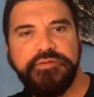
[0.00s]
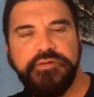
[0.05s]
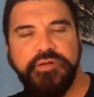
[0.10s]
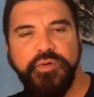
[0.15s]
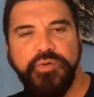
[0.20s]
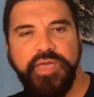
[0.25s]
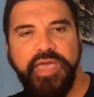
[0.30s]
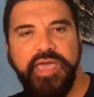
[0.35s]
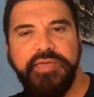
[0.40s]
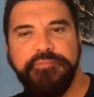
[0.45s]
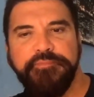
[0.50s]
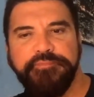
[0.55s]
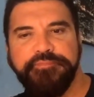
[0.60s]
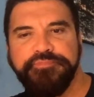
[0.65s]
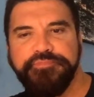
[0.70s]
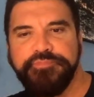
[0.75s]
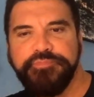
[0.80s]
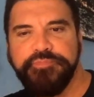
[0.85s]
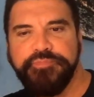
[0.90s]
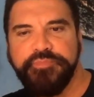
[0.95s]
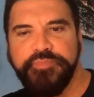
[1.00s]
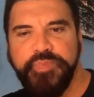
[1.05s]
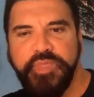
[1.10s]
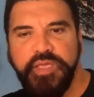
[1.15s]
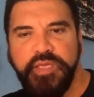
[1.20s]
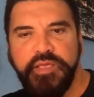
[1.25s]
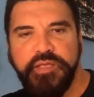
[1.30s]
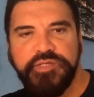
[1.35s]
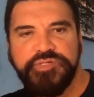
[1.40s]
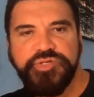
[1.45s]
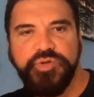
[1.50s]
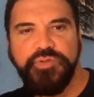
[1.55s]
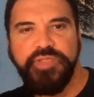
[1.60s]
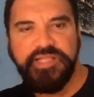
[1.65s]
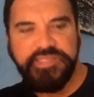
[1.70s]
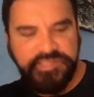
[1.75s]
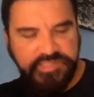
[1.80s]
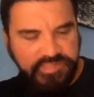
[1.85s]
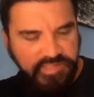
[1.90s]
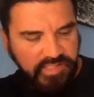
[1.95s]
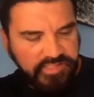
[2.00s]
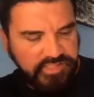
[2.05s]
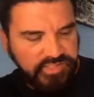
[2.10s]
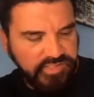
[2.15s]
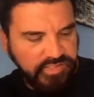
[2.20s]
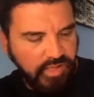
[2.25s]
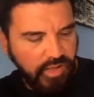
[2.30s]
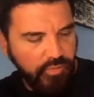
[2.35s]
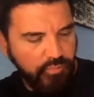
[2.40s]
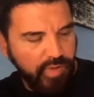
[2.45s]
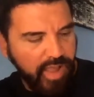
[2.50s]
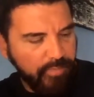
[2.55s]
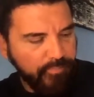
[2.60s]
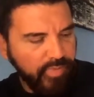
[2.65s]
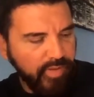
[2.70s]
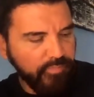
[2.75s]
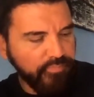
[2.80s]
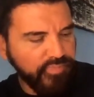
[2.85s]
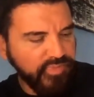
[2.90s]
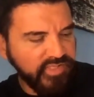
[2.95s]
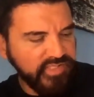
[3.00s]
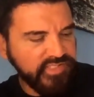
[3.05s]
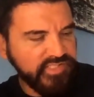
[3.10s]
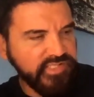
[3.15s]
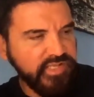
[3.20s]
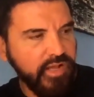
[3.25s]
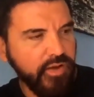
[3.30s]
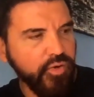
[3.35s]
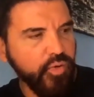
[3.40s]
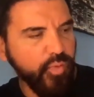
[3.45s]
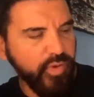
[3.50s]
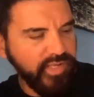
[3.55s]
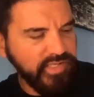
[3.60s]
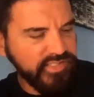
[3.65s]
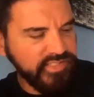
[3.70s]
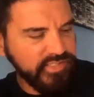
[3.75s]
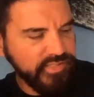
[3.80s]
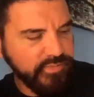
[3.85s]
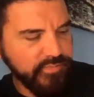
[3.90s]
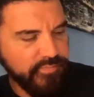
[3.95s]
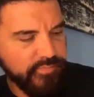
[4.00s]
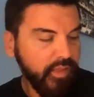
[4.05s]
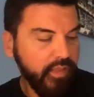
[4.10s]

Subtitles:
Okay, so let's wrap up this quiz.